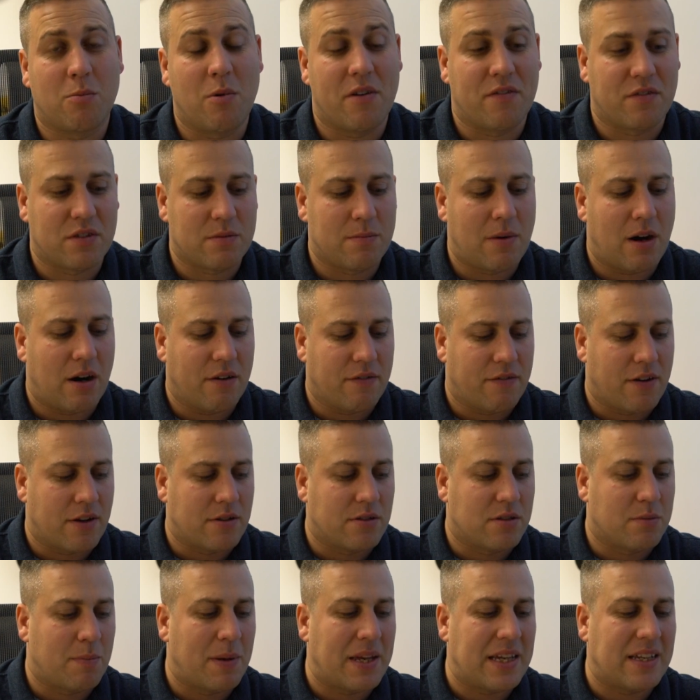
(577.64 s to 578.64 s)

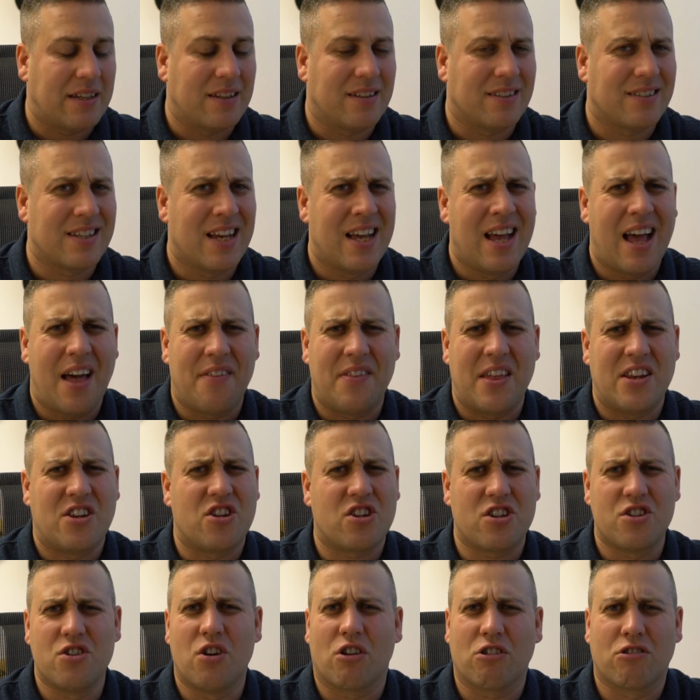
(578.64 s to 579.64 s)
smartphone speakers, and they're
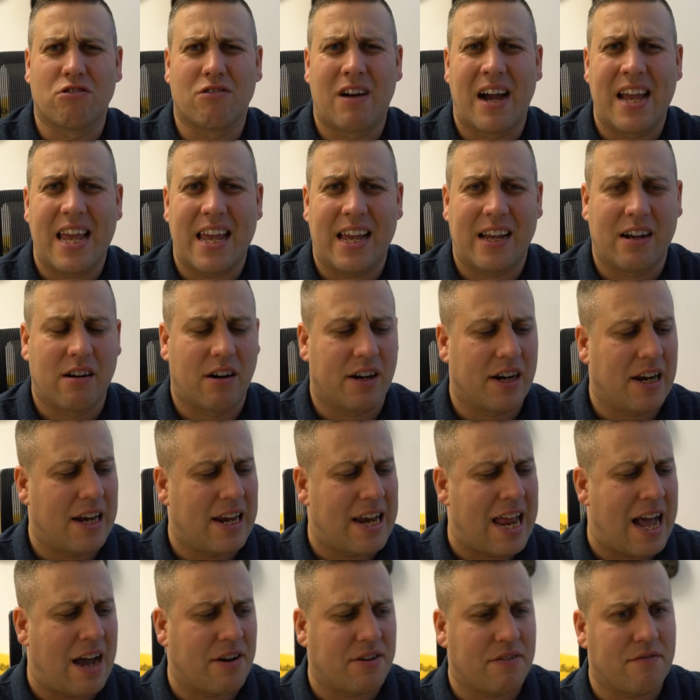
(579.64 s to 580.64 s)
just not great in kind of
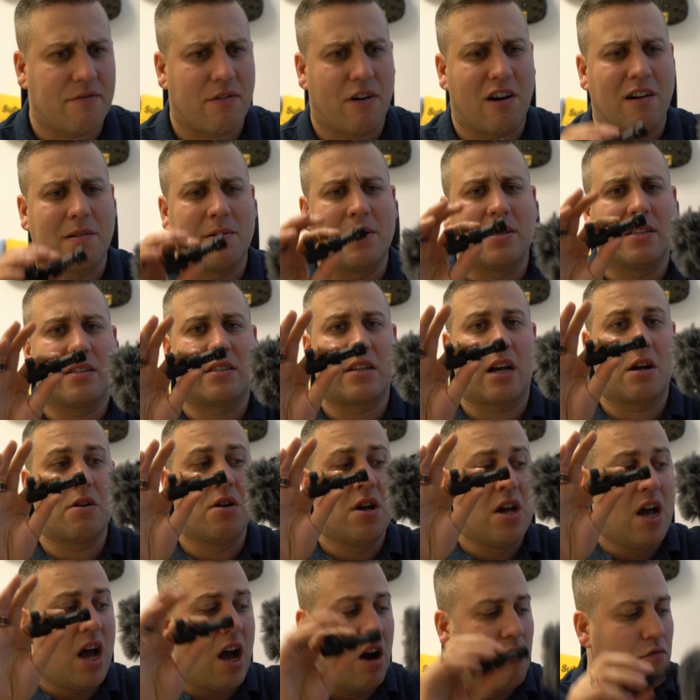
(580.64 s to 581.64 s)
loud environments. So
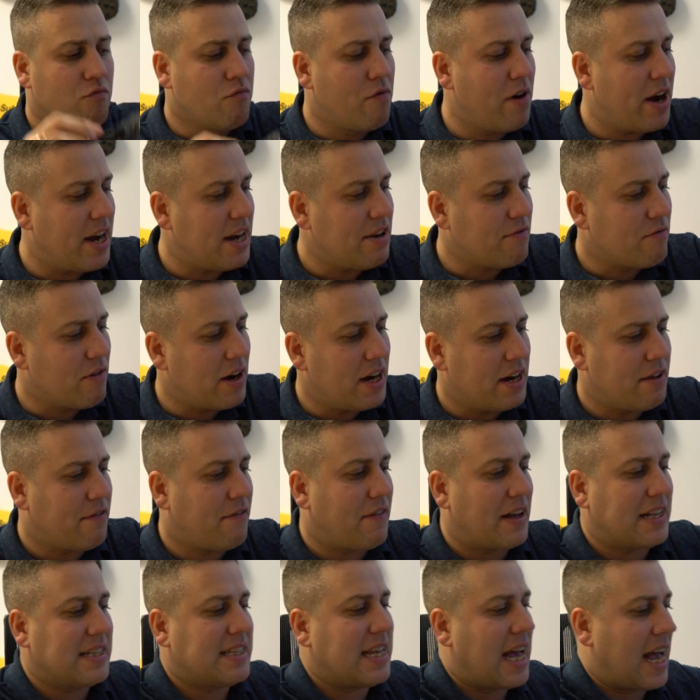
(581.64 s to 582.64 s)
a really, really
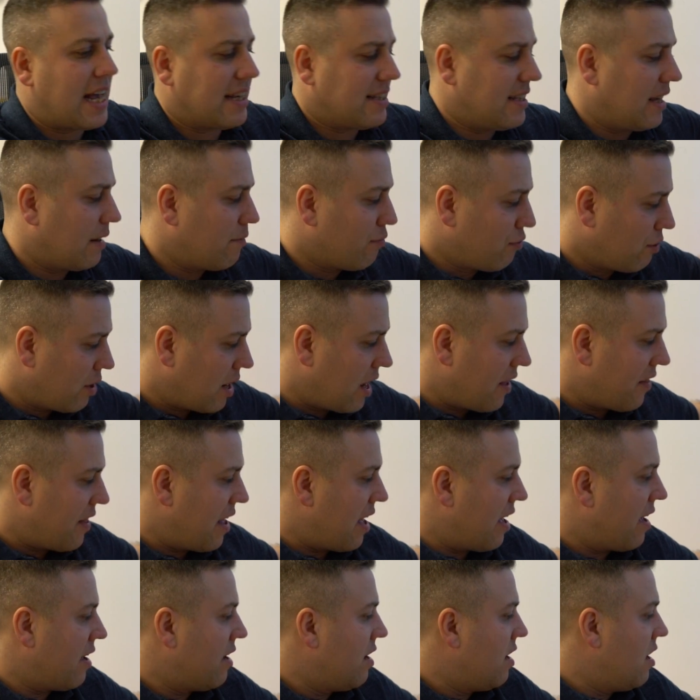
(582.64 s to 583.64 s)
fantastic product
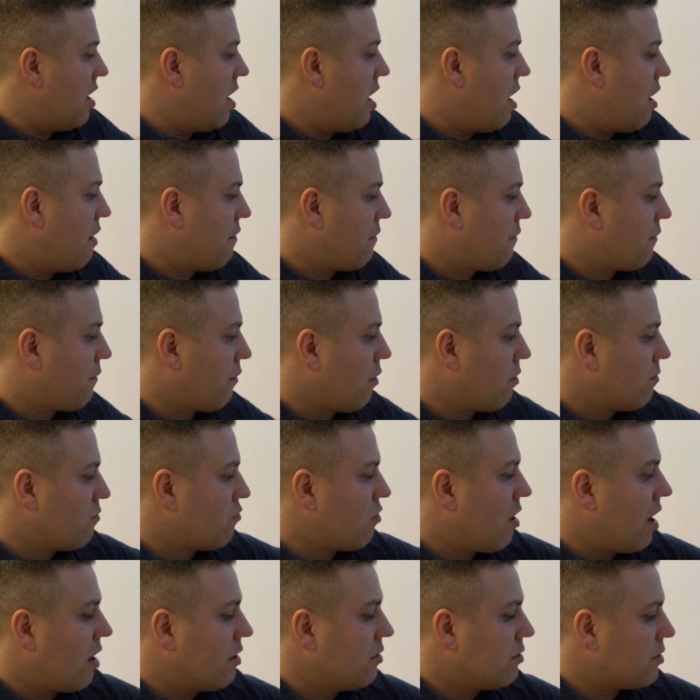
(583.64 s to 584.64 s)
there from
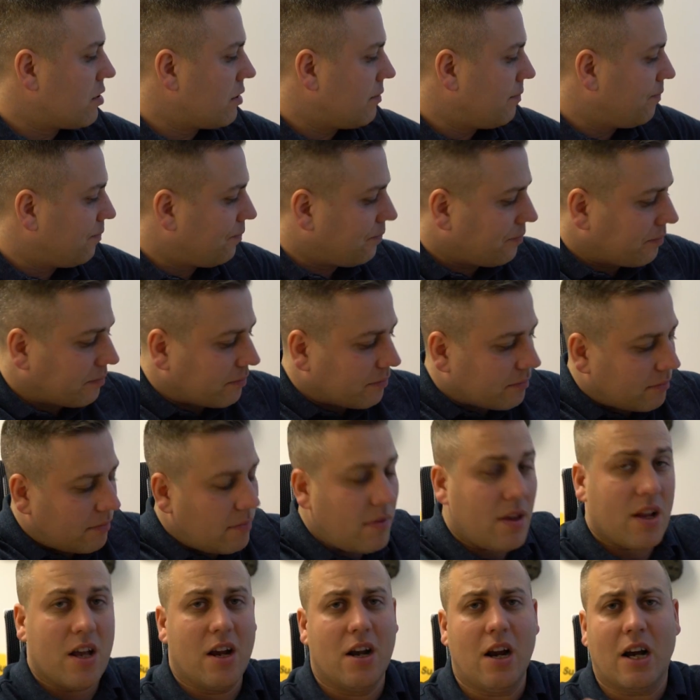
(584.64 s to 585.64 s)
Rode.
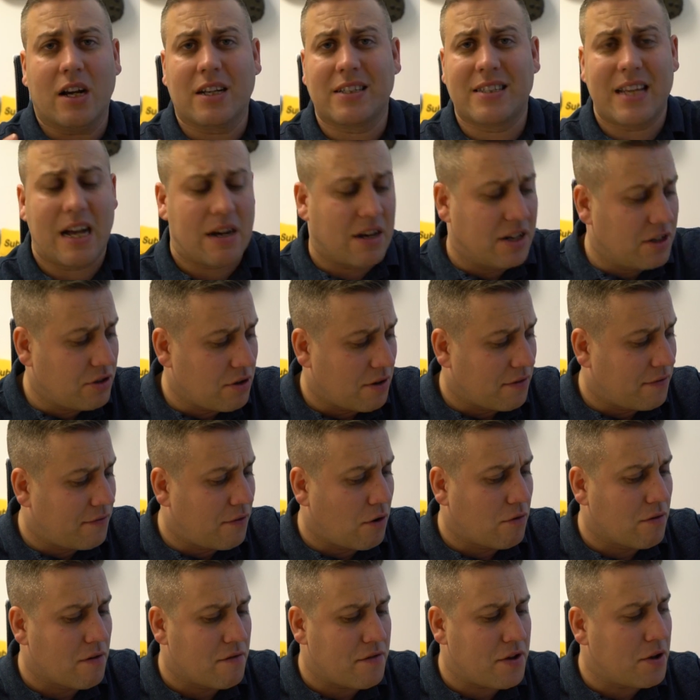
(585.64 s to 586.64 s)
And like I say, I'm going to do a
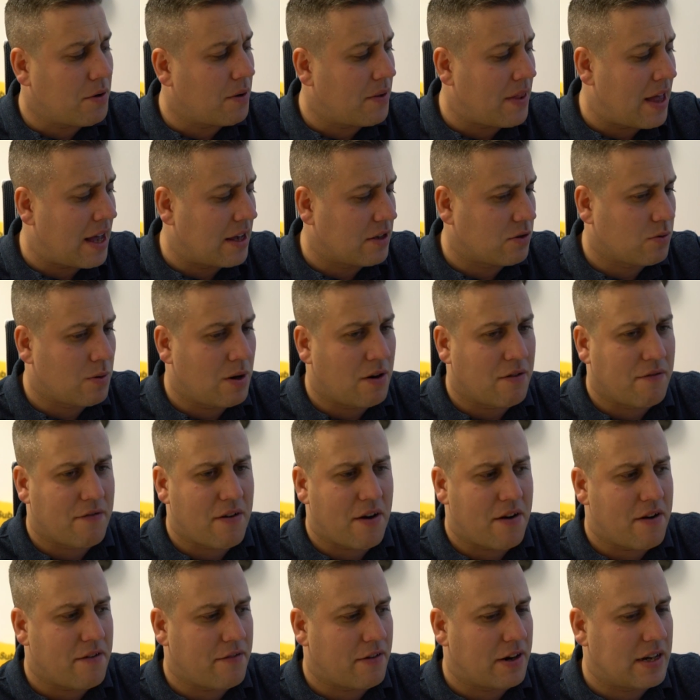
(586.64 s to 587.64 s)
full review on that as well
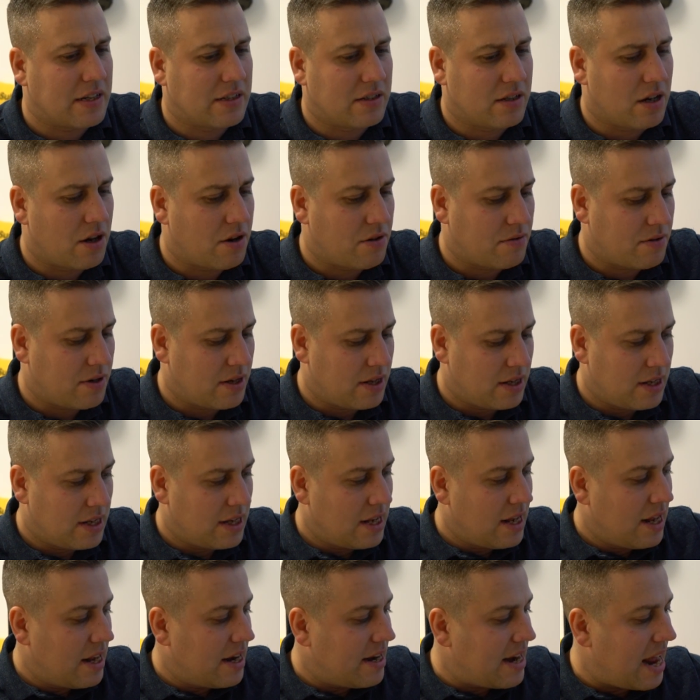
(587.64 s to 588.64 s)
very, very soon.
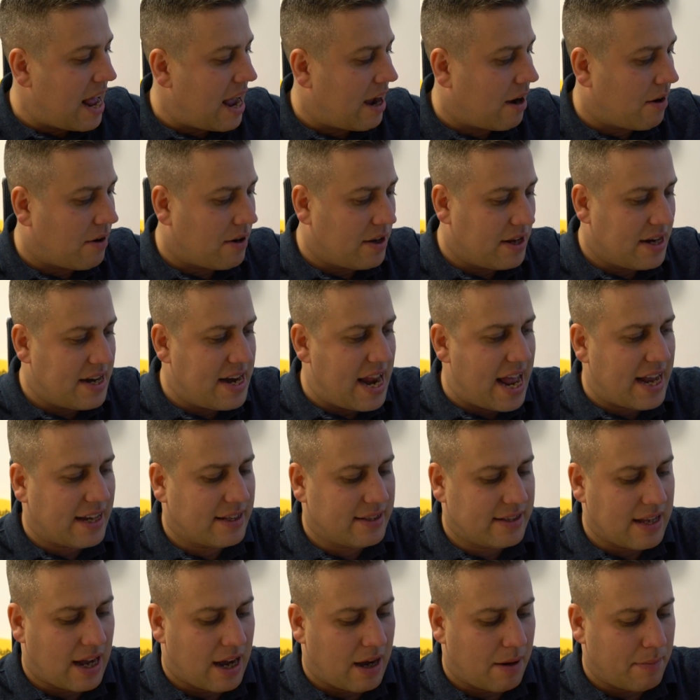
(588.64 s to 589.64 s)
Now,
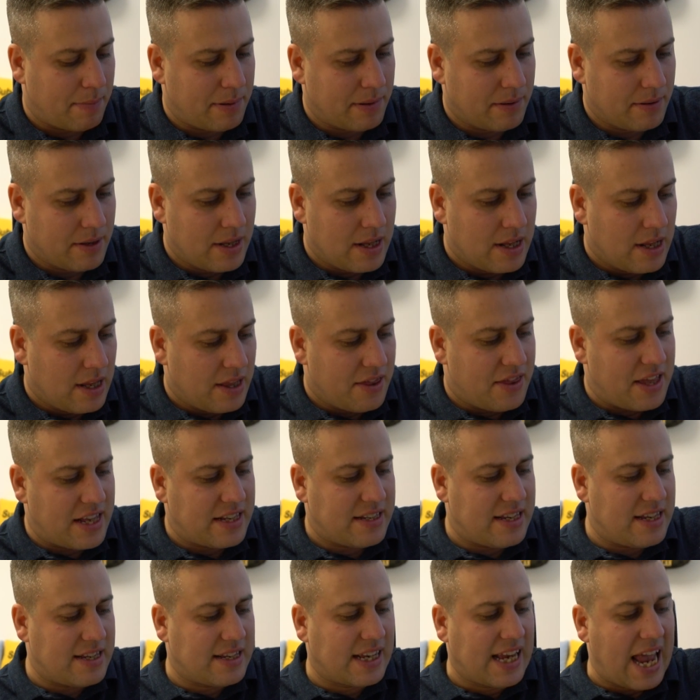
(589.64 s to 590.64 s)
next up,
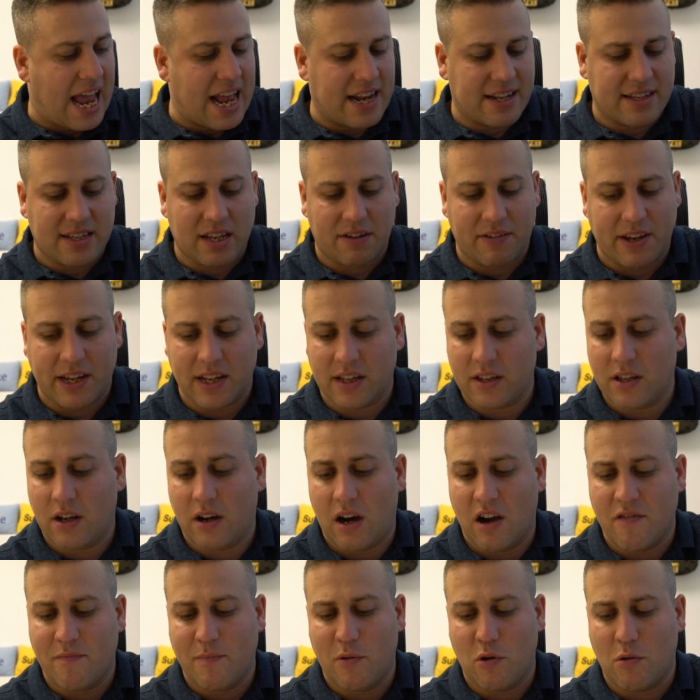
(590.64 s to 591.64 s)
this is again something that
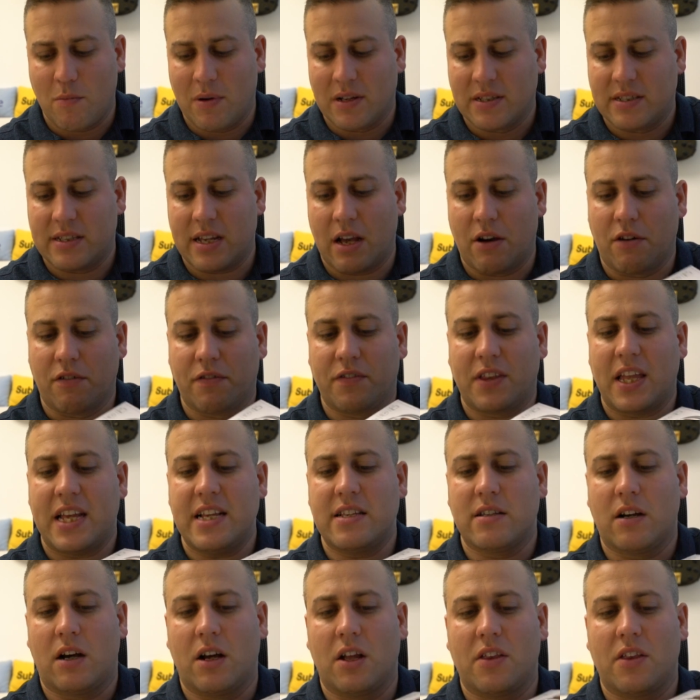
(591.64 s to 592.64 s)
I've bought myself. These are